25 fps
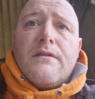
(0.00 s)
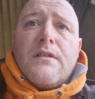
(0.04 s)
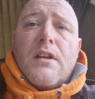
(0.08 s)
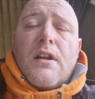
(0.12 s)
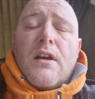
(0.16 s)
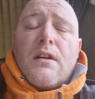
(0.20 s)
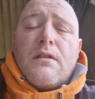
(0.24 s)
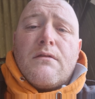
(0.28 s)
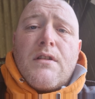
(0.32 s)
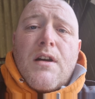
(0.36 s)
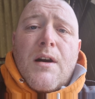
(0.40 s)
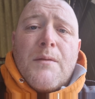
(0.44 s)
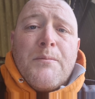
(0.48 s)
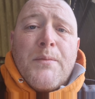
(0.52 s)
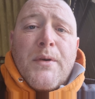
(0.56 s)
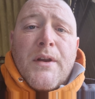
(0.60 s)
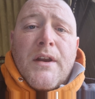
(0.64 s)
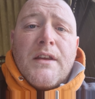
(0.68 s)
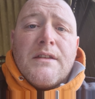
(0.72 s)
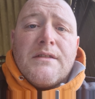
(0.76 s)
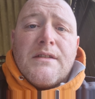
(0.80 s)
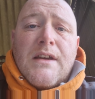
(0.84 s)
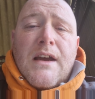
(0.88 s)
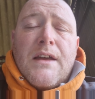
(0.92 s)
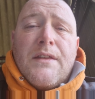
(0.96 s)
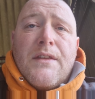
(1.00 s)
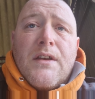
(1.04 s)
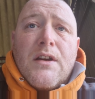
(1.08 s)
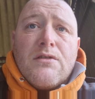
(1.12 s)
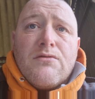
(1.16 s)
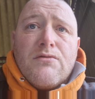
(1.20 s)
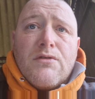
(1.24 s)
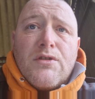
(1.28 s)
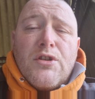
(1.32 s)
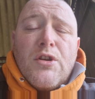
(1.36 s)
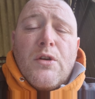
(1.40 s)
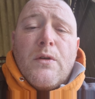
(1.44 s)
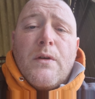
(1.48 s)
You know, companies out there
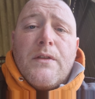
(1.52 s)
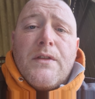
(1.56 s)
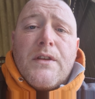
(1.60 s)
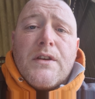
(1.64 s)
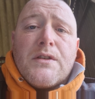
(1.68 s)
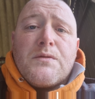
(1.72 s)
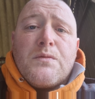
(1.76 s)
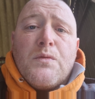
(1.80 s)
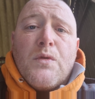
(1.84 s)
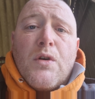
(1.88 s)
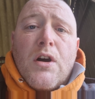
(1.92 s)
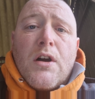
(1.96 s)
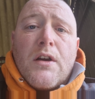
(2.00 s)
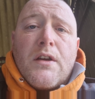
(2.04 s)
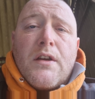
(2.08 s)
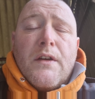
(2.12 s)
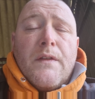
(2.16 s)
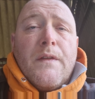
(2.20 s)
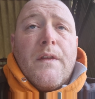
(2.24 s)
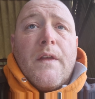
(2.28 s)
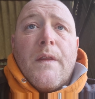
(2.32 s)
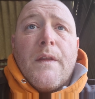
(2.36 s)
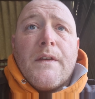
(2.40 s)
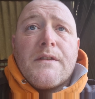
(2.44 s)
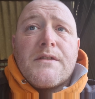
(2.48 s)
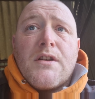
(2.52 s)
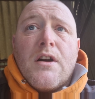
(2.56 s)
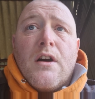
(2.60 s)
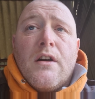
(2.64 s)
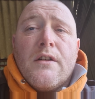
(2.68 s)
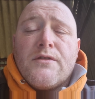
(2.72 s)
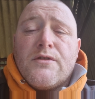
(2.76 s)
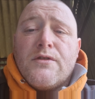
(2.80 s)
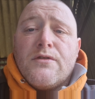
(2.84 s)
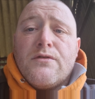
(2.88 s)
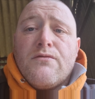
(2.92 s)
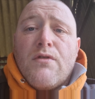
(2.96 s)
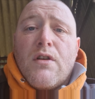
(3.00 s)
are doing this work, and then there's
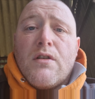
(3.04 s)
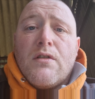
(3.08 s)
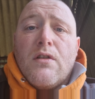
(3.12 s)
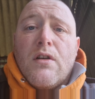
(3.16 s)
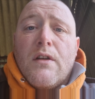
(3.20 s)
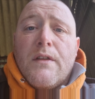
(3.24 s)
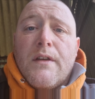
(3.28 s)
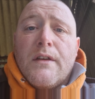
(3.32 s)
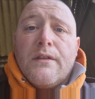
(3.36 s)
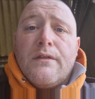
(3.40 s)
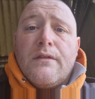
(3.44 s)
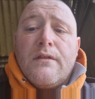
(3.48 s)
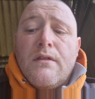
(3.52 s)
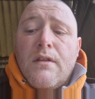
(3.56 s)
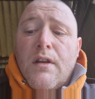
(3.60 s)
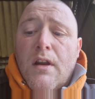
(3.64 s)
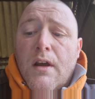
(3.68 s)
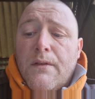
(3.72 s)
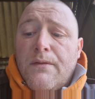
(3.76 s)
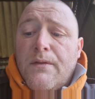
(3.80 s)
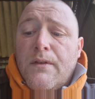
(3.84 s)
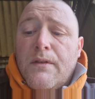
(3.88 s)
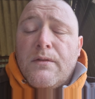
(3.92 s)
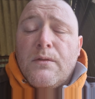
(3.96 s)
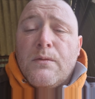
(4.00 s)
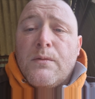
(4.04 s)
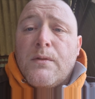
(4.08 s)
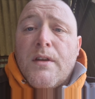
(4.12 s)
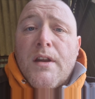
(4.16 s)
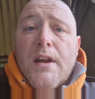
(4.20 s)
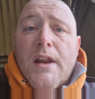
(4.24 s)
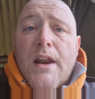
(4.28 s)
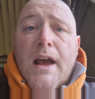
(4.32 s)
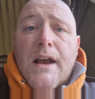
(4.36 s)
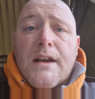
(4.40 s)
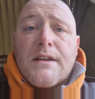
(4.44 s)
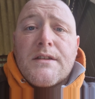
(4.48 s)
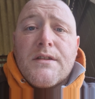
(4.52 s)
cars on the road like this. You know, if this was in
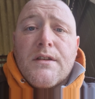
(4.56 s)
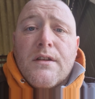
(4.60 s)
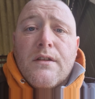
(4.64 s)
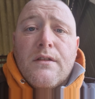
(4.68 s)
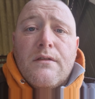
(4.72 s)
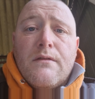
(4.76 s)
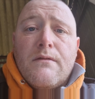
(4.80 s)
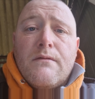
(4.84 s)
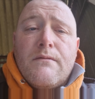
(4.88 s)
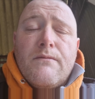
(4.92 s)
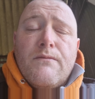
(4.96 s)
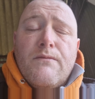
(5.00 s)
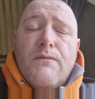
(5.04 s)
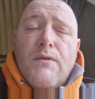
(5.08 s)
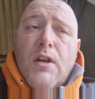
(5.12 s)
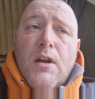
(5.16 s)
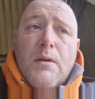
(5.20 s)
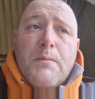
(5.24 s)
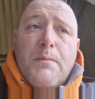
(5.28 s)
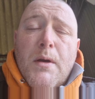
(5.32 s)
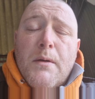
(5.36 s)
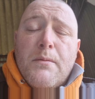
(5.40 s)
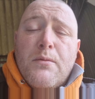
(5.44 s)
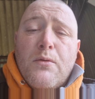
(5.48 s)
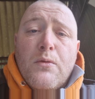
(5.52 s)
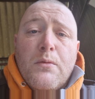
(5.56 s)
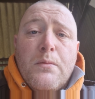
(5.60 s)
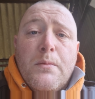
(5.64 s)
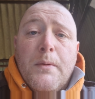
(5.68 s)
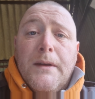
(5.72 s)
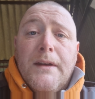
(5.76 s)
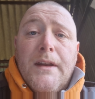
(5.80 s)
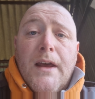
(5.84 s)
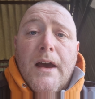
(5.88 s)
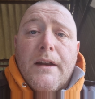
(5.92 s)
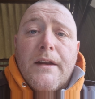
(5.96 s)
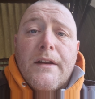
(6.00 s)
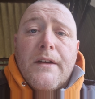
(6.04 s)
an accident, you know, people would
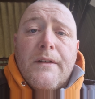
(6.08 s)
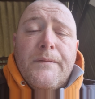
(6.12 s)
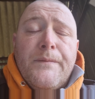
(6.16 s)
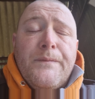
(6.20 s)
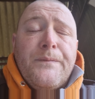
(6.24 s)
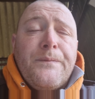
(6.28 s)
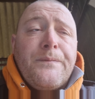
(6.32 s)
be dead.